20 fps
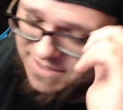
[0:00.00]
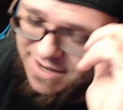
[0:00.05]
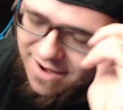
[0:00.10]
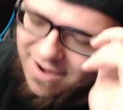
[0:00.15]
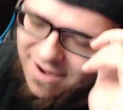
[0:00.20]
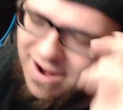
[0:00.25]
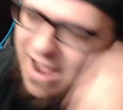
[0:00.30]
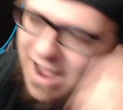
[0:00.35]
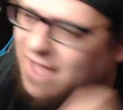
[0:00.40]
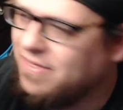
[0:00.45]

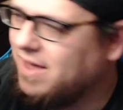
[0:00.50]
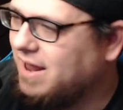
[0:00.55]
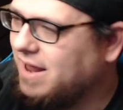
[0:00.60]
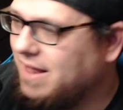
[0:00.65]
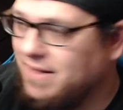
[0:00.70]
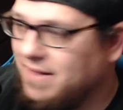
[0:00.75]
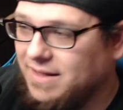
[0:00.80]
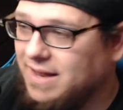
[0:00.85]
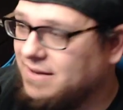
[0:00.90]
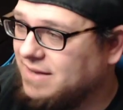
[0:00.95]
I thought
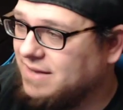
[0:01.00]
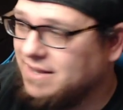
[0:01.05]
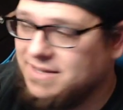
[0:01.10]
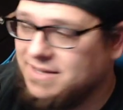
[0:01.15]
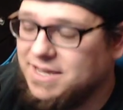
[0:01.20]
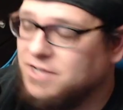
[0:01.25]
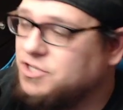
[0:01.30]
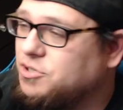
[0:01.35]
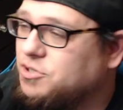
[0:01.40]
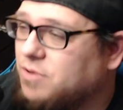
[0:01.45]
it
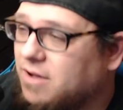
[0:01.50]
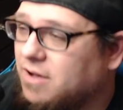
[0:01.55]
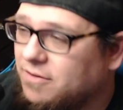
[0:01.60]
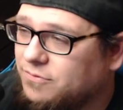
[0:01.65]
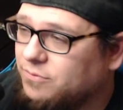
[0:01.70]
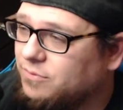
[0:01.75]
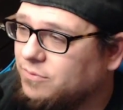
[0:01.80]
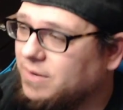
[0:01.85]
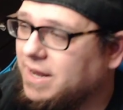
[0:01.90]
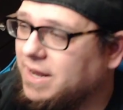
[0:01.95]
kicks you off
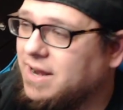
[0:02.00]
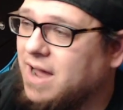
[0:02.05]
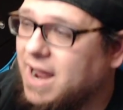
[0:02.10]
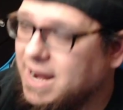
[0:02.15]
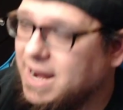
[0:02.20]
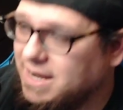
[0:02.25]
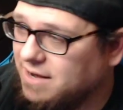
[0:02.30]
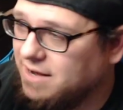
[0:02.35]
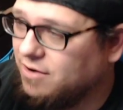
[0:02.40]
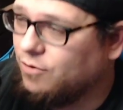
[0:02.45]
in high
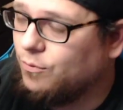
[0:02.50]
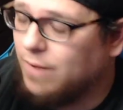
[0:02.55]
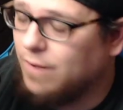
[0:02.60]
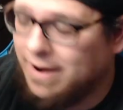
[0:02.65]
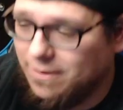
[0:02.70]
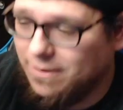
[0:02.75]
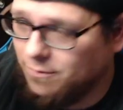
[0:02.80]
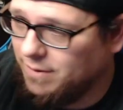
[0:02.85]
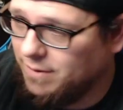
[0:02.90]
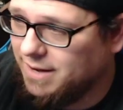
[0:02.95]
gear right
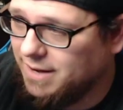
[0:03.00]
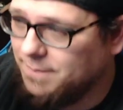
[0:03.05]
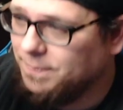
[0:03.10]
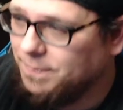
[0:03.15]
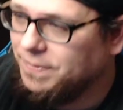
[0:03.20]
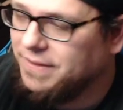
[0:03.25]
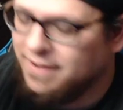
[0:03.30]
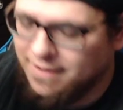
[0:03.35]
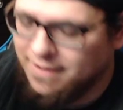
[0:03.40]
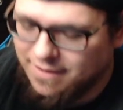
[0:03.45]
away.
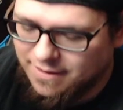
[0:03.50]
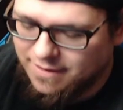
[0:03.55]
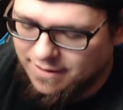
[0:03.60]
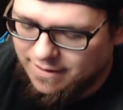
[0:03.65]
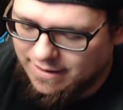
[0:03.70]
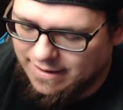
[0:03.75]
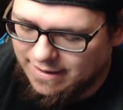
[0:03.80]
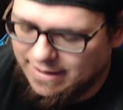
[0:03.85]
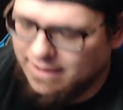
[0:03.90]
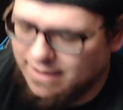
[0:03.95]

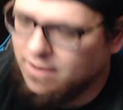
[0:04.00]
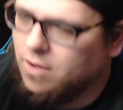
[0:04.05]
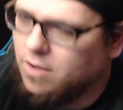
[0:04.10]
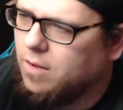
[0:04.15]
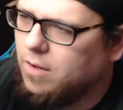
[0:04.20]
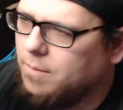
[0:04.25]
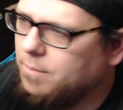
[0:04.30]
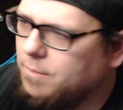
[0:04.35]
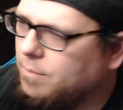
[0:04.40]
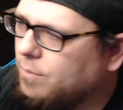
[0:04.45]
And
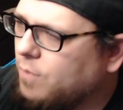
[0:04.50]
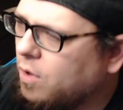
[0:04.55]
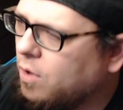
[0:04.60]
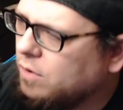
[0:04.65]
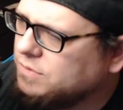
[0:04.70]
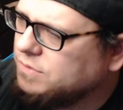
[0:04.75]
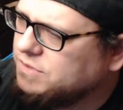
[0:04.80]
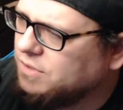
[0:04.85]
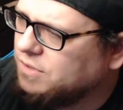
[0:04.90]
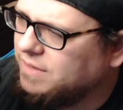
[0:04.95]

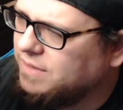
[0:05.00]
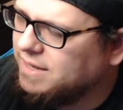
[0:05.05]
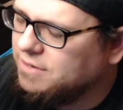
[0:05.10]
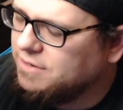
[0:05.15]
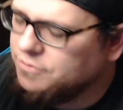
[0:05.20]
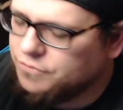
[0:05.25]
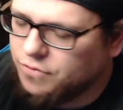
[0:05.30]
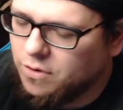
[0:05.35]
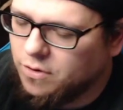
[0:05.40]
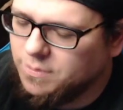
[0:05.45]
also the
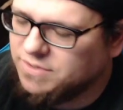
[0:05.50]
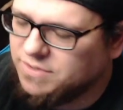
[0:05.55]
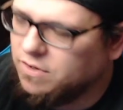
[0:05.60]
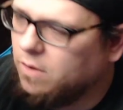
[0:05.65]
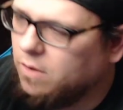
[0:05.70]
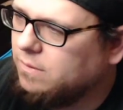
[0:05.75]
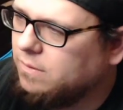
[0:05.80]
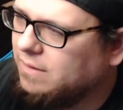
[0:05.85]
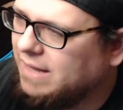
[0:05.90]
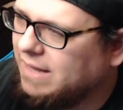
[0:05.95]
intro is
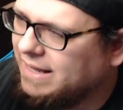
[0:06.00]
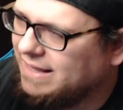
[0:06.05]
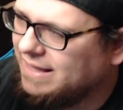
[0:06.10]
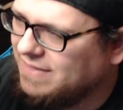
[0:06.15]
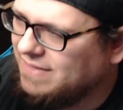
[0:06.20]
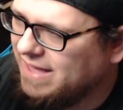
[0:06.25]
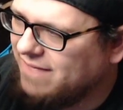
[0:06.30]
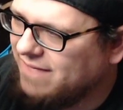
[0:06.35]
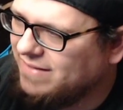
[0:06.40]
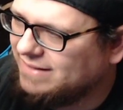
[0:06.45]
all like,
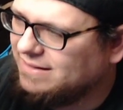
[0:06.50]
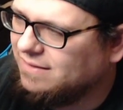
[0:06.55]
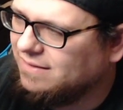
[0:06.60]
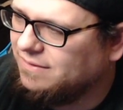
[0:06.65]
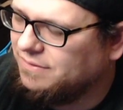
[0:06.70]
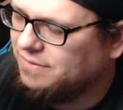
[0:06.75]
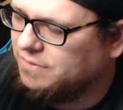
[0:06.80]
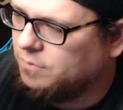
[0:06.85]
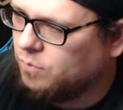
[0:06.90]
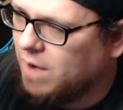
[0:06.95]
they have like
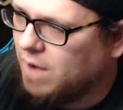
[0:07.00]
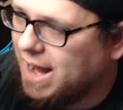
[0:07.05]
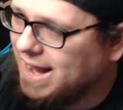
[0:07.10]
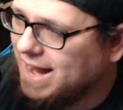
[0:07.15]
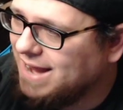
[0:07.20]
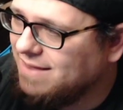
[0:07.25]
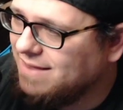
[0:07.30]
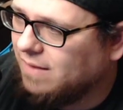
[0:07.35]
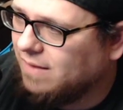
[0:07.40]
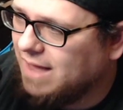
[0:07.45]
the riot
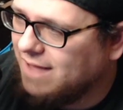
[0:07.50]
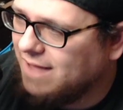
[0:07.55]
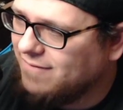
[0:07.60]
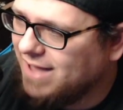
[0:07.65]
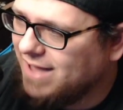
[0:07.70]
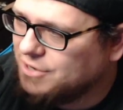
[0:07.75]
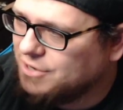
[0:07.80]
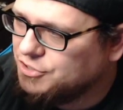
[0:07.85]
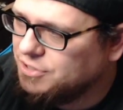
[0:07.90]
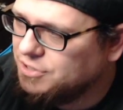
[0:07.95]
and the live
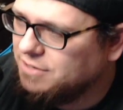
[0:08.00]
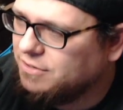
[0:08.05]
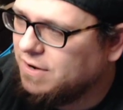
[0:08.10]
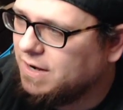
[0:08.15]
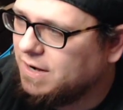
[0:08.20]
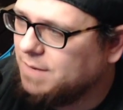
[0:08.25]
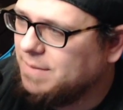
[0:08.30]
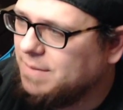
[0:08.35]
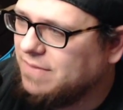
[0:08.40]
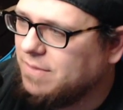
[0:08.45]
action
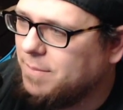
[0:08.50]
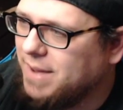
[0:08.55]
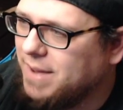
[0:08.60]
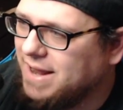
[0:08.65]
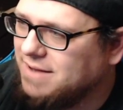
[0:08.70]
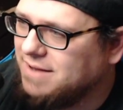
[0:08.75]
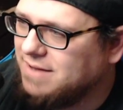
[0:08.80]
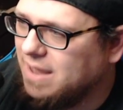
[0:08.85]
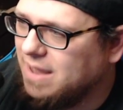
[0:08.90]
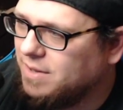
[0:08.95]
talking about the
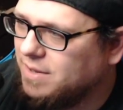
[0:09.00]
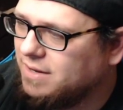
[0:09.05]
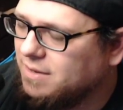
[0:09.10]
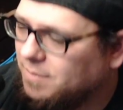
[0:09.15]
pandemic.